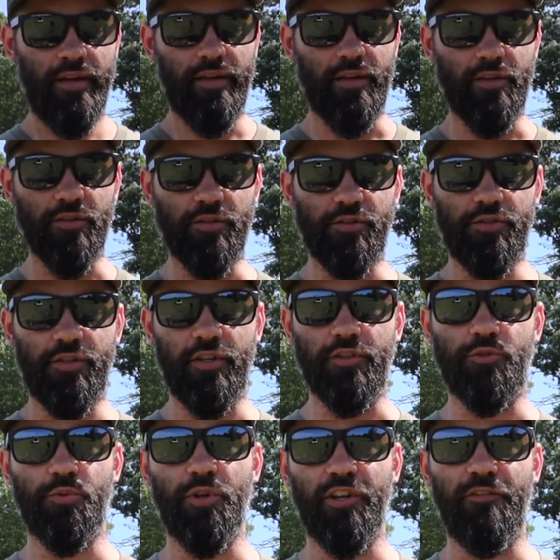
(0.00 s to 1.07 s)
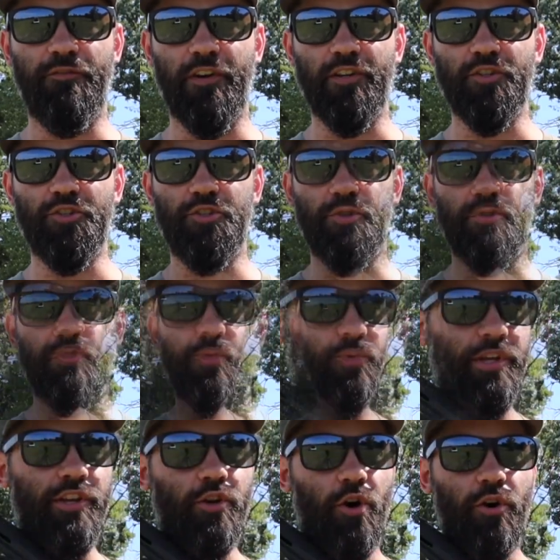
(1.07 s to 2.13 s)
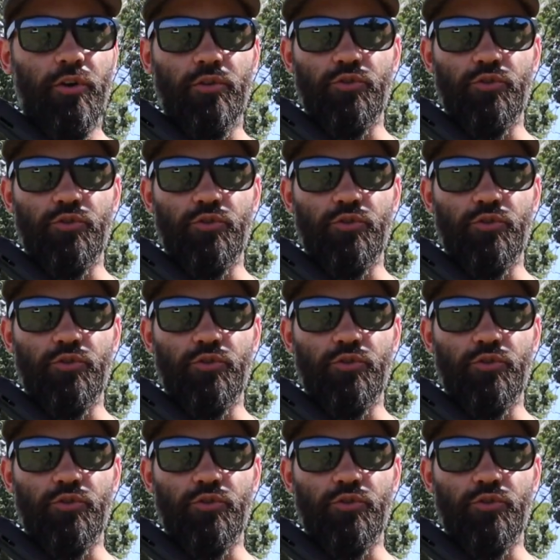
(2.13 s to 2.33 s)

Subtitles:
it's really fun to shoot. The recoil